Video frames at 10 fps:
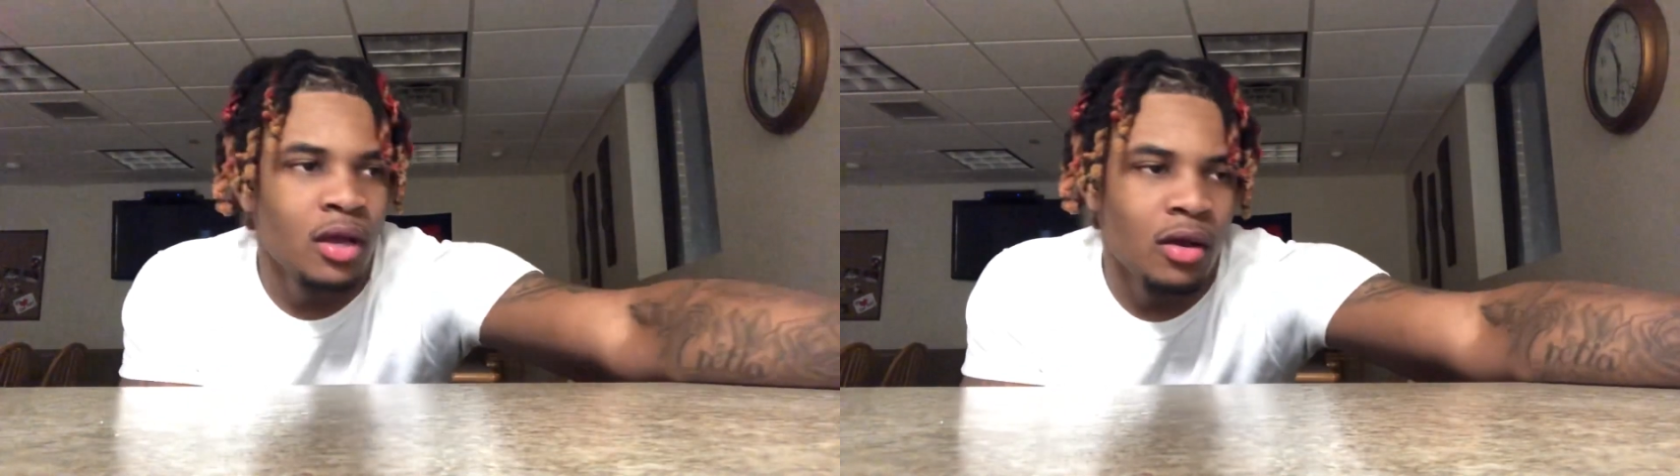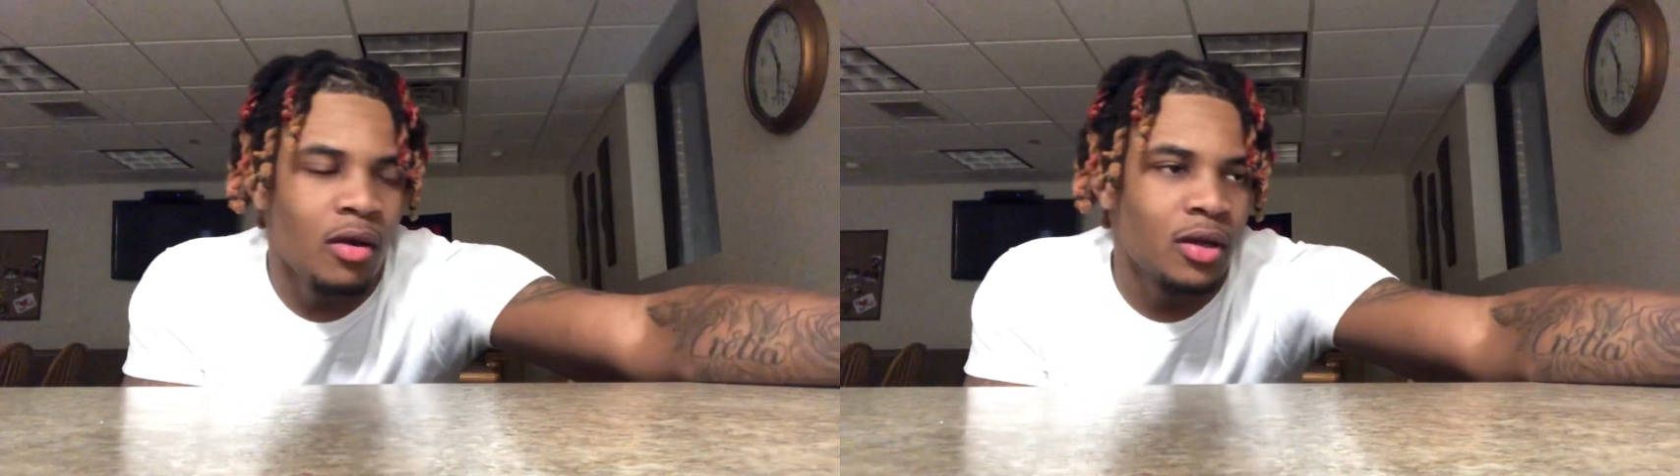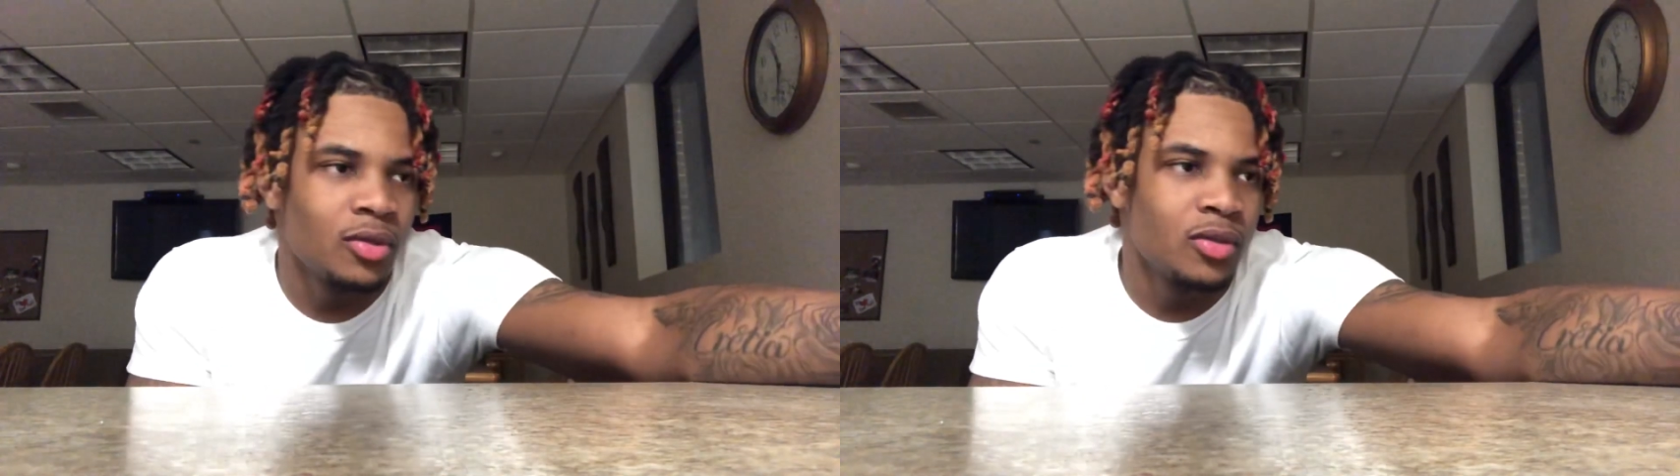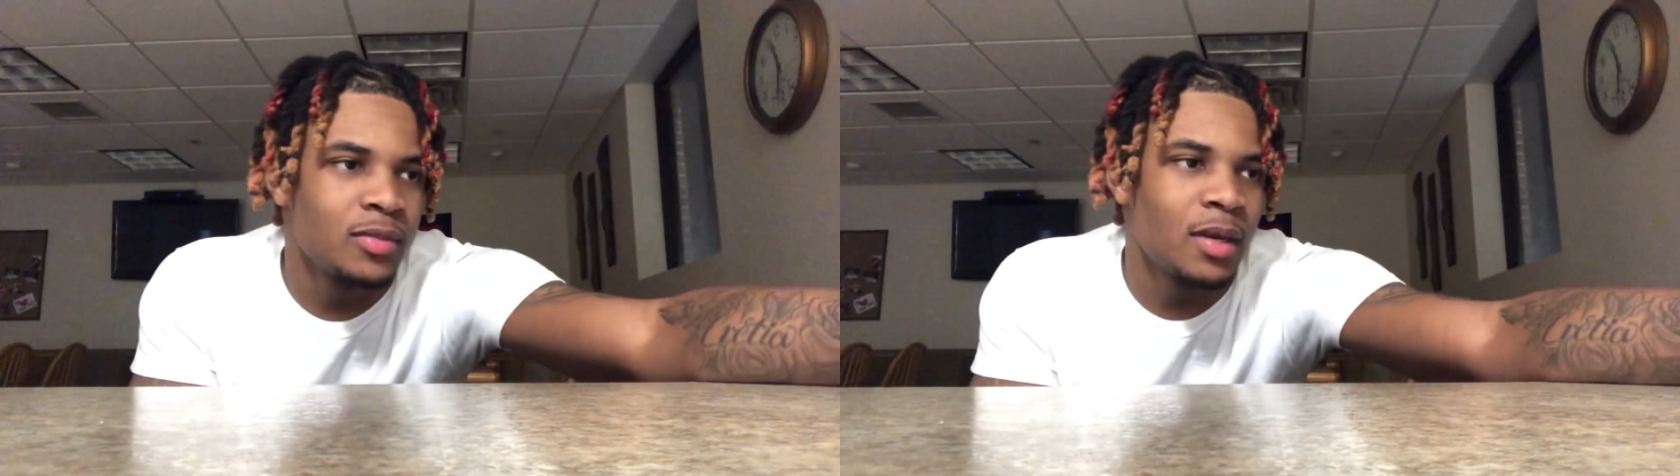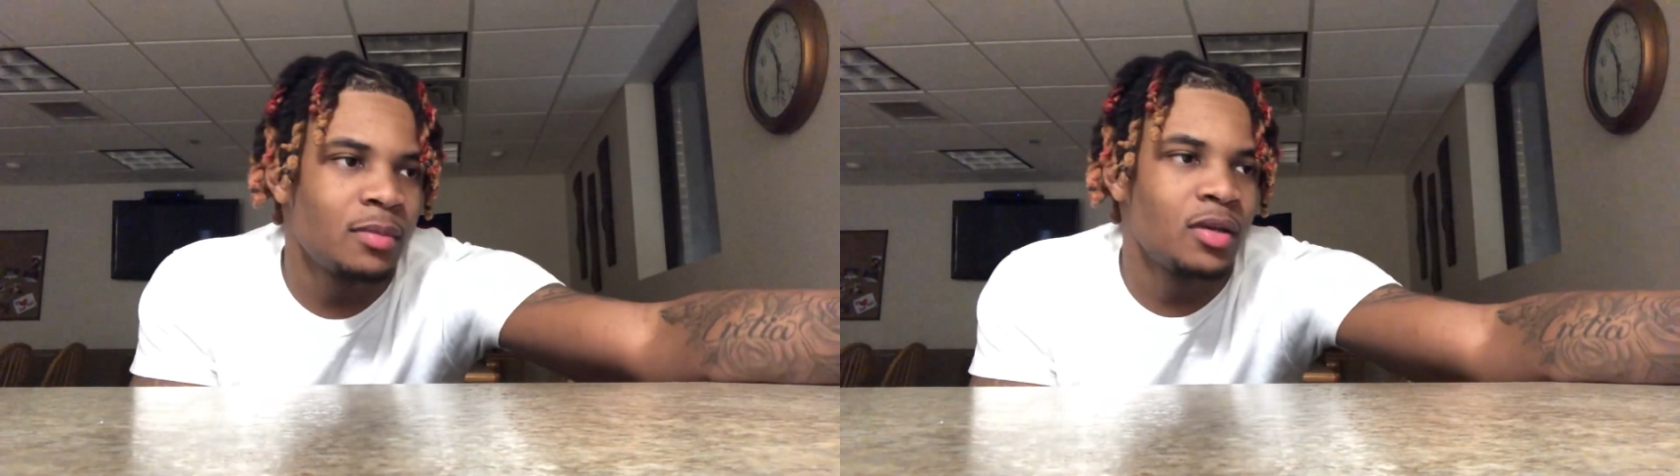I already knew it was
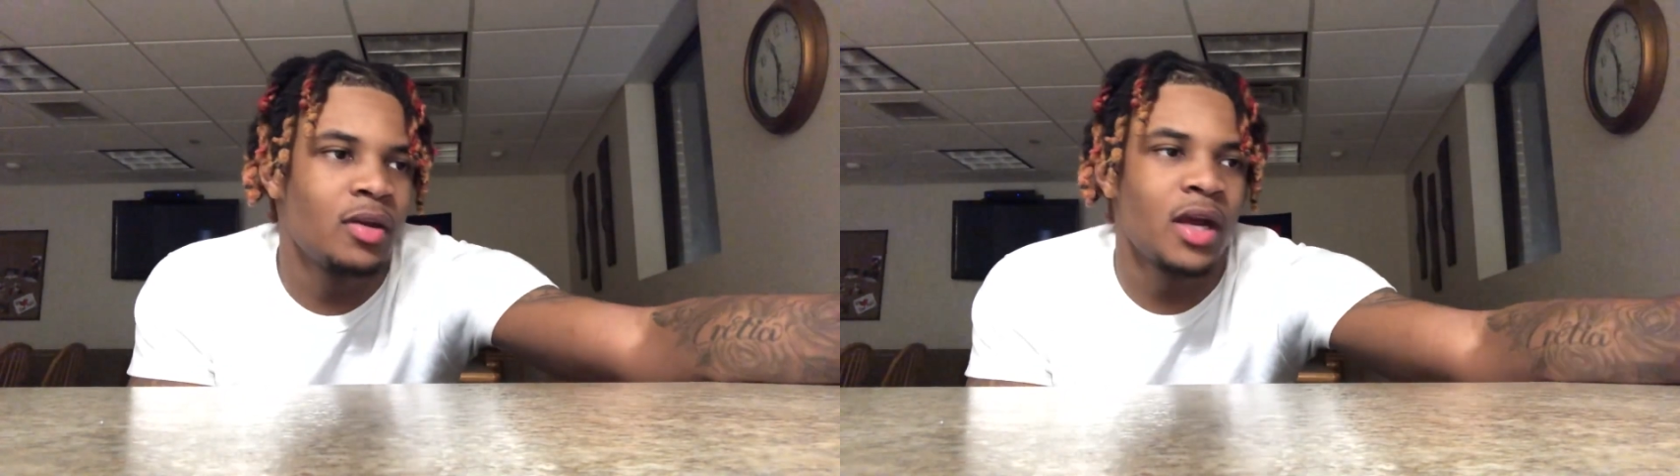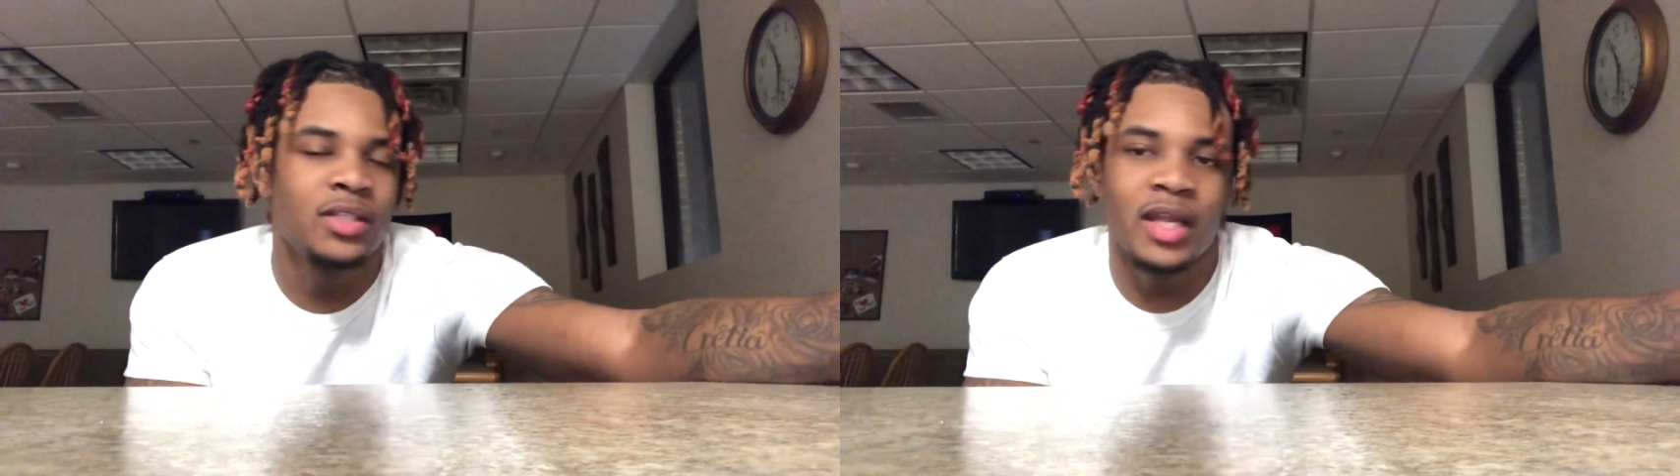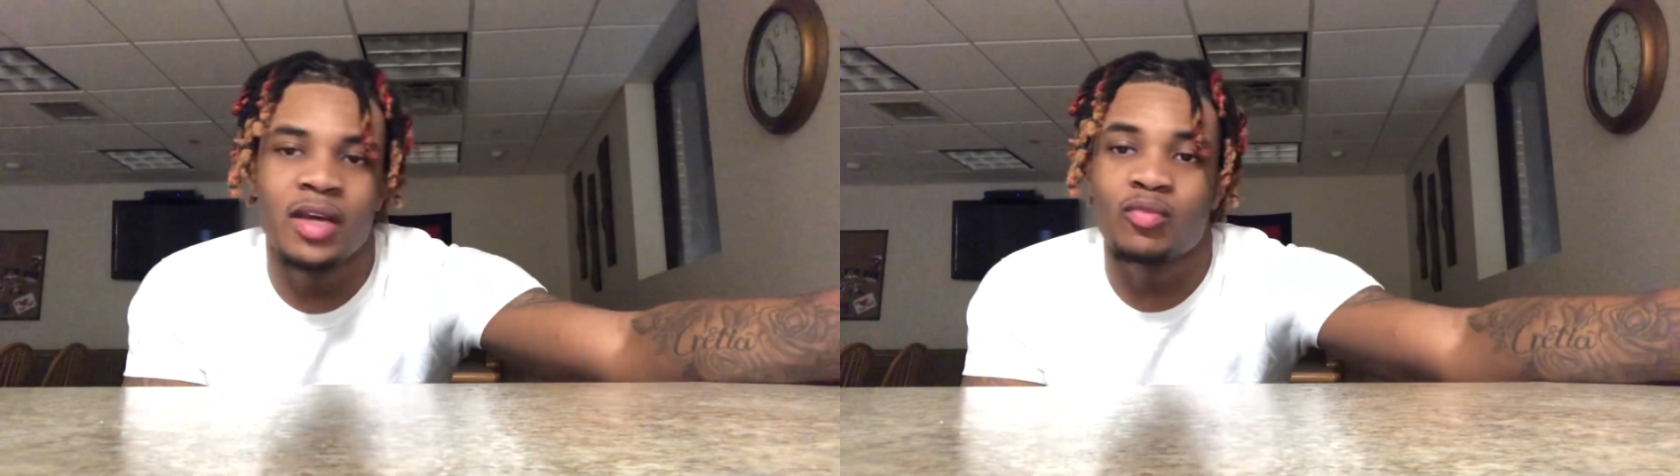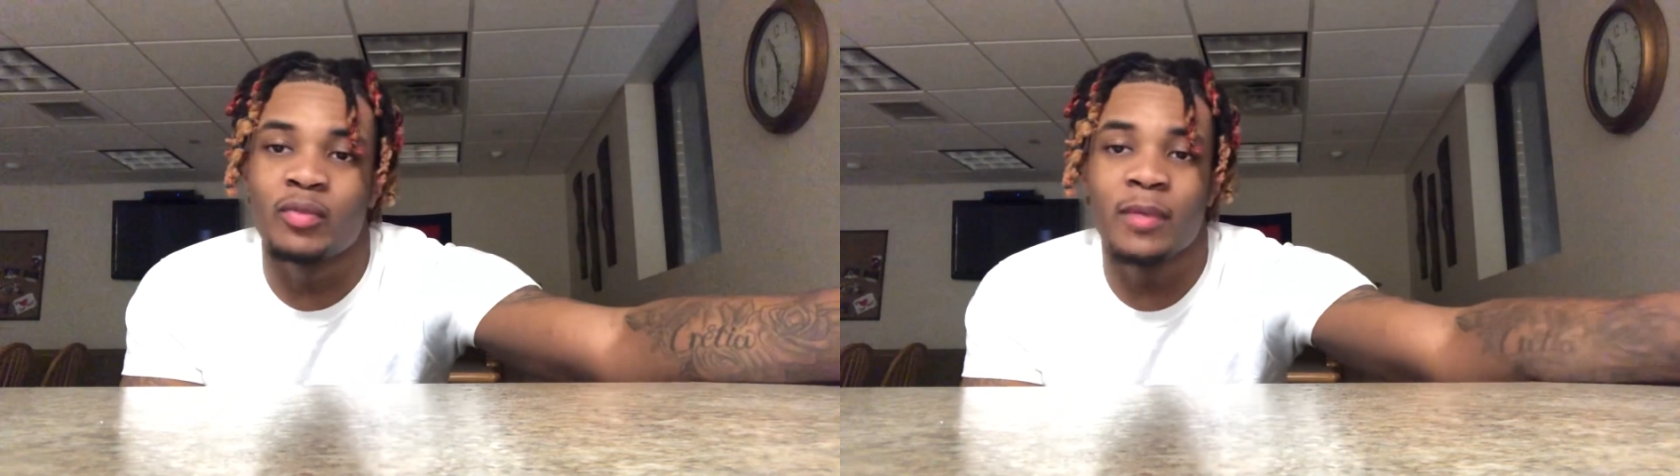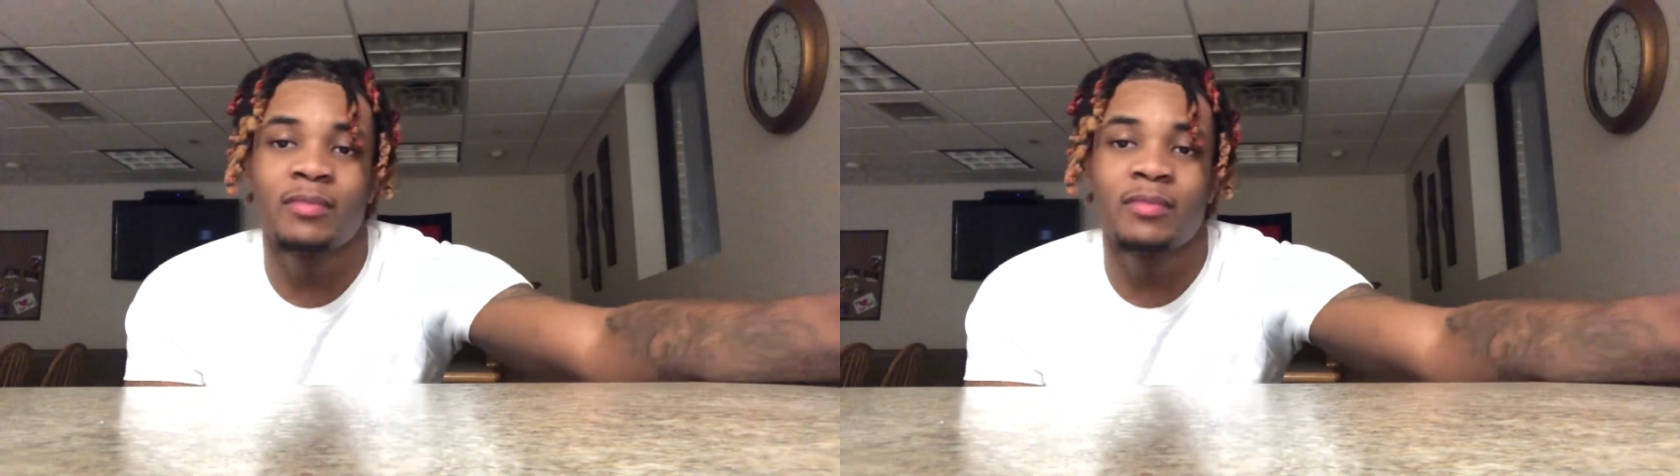about to be crazy. They didn't rip.